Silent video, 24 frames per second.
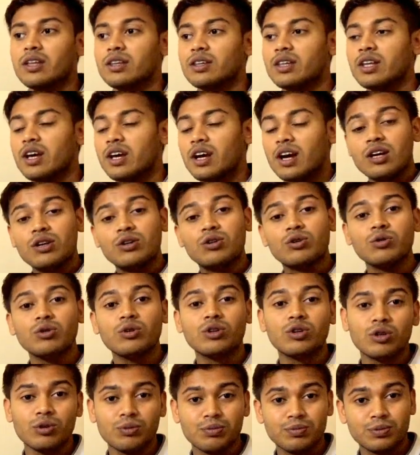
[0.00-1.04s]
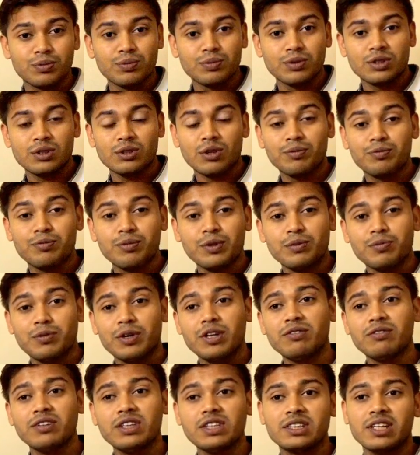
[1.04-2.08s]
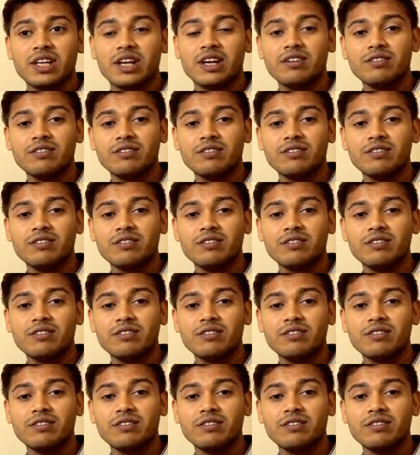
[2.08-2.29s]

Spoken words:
Okay, there are 2 groups of people